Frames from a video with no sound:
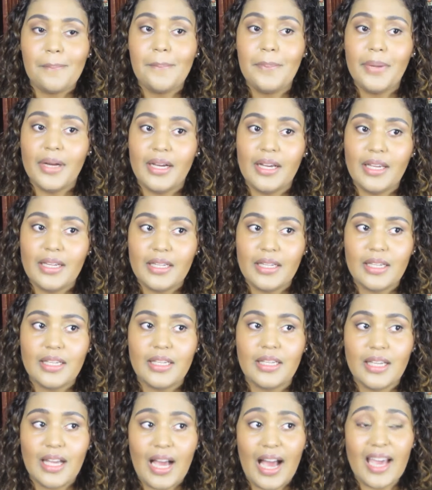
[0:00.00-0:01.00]
But
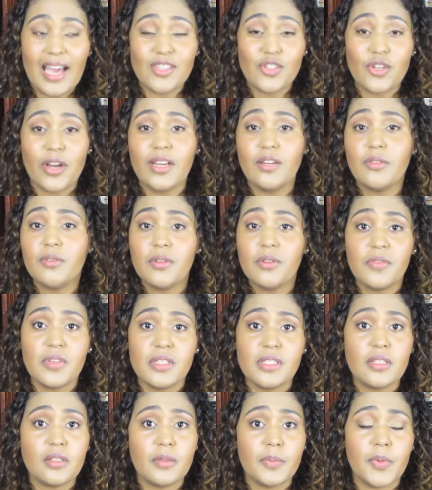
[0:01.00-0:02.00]
I try to
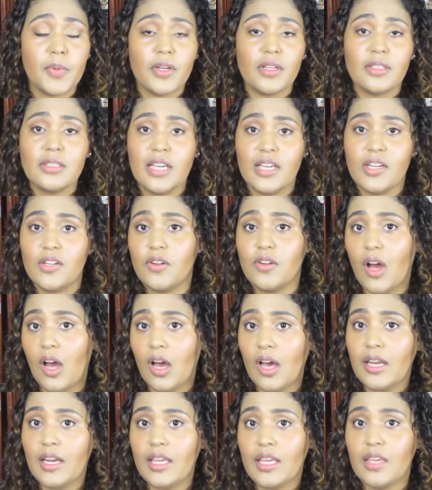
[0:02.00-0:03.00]
revisit the book later
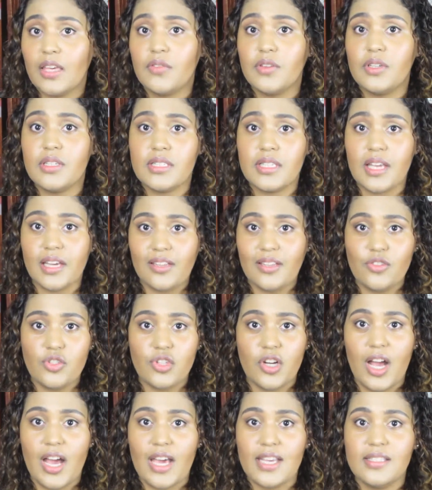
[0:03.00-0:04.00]
on and give it a second
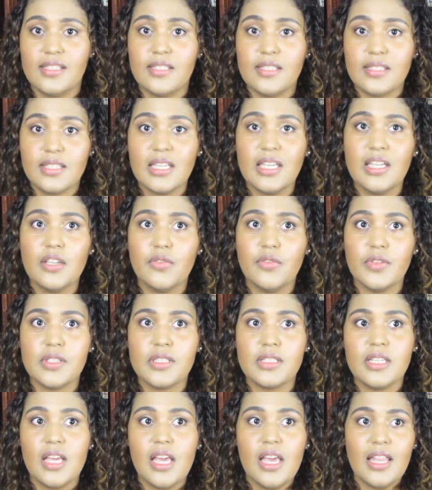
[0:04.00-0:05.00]
try to see if
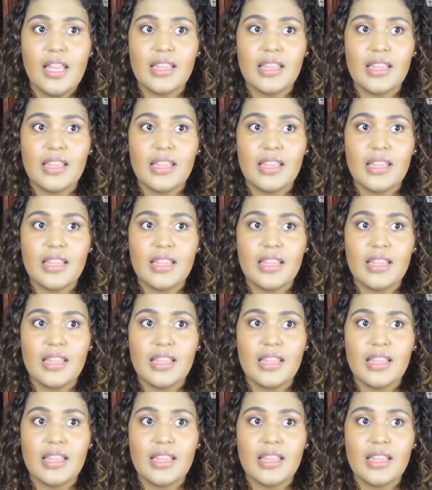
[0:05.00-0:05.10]
it's